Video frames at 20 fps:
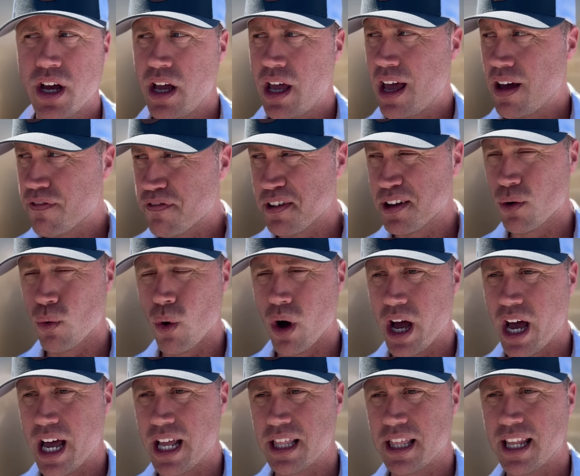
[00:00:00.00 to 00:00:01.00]
If and
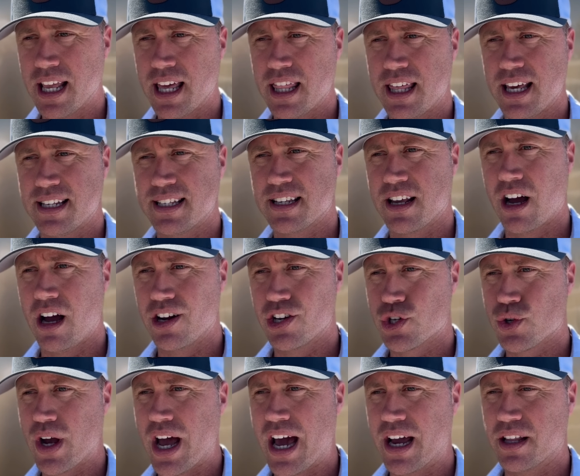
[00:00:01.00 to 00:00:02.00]
when this
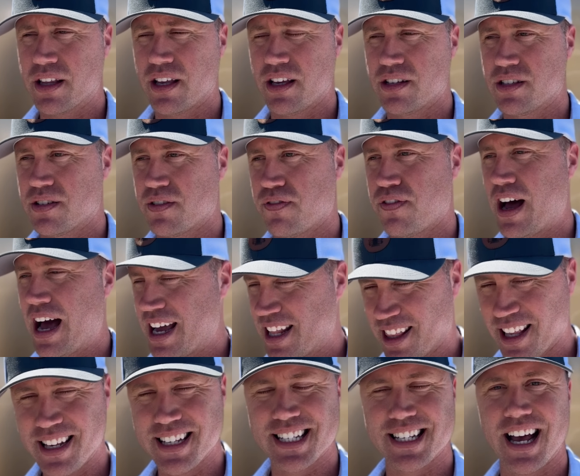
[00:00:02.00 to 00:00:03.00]
contract is
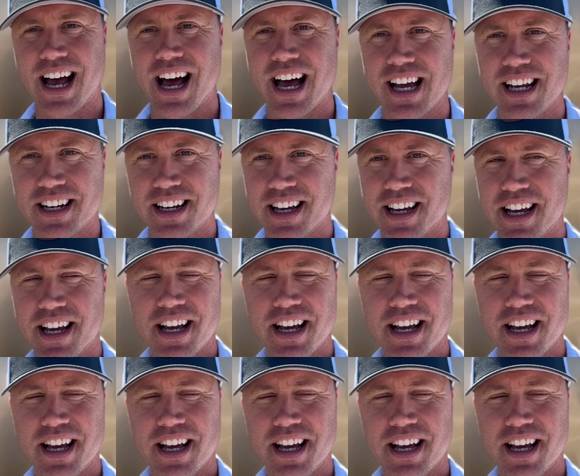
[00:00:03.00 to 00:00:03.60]
finally signed,